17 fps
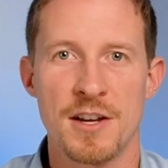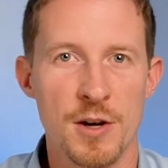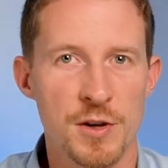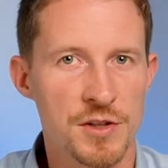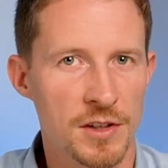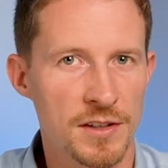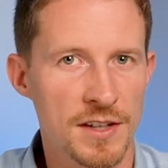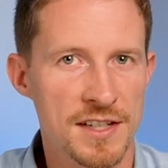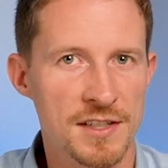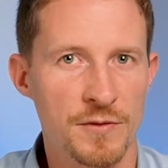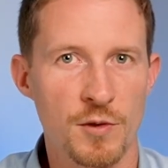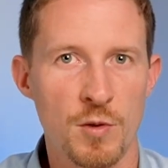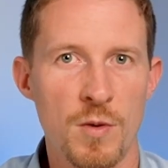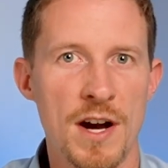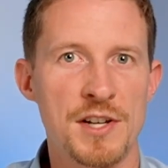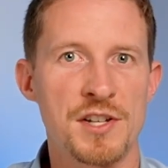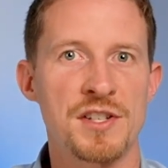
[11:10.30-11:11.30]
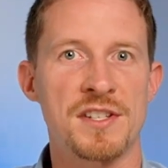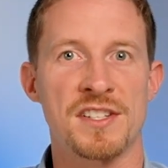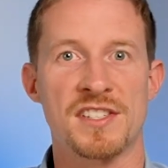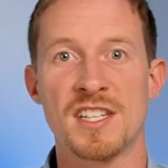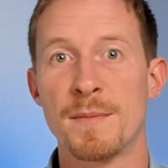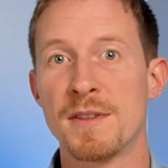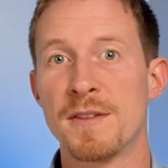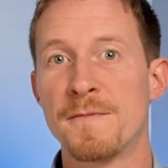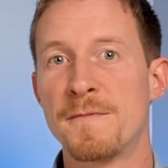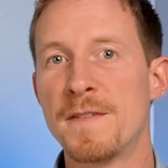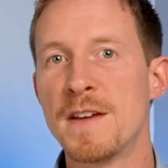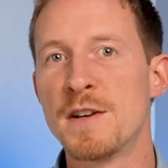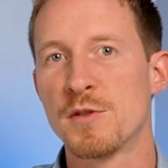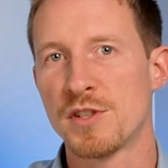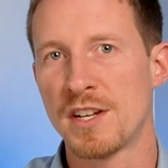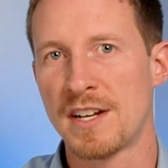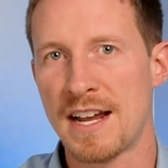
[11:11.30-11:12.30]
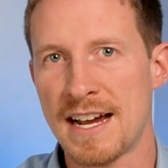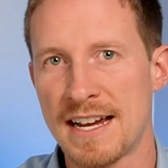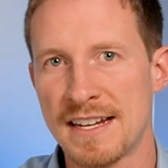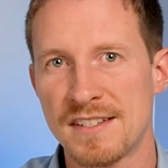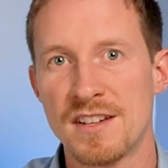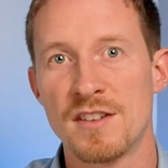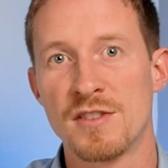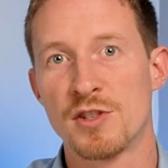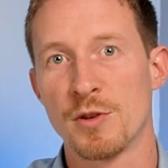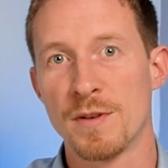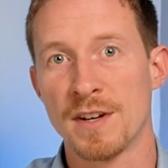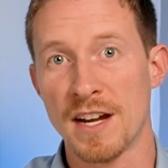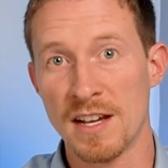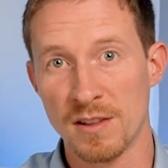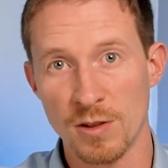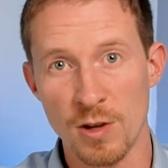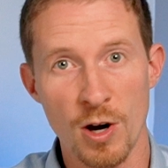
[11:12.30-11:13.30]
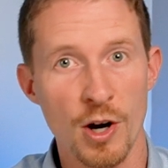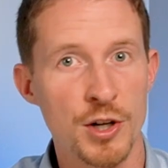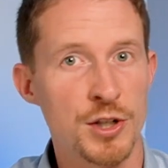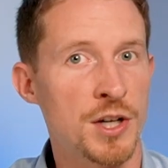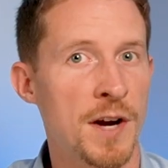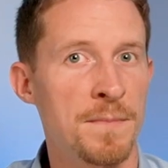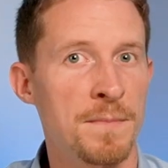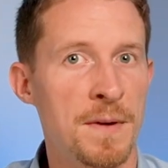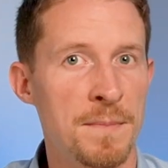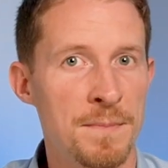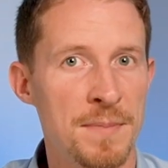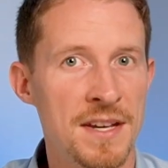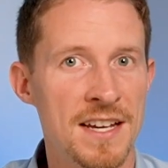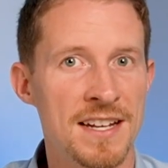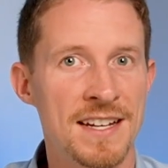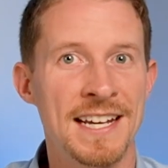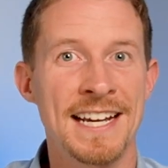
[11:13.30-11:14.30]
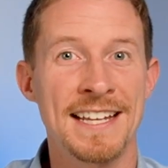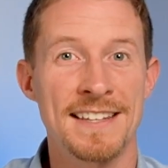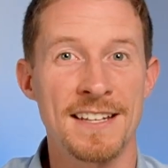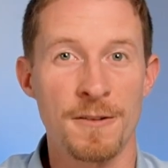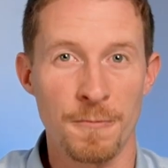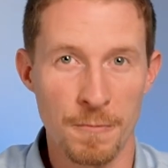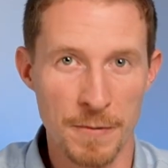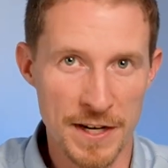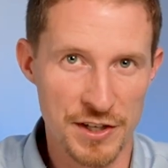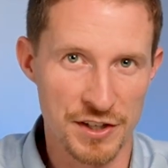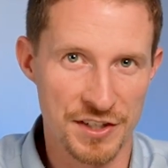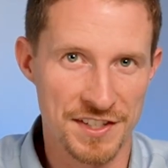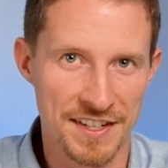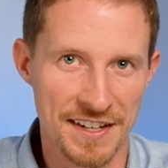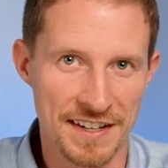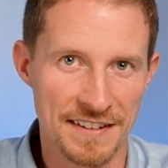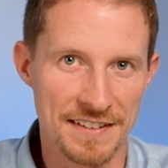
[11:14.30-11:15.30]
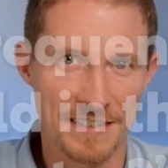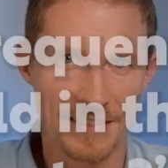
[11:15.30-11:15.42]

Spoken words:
Here's a list of questions that some of the vendors had asked during a large government bid that we just did.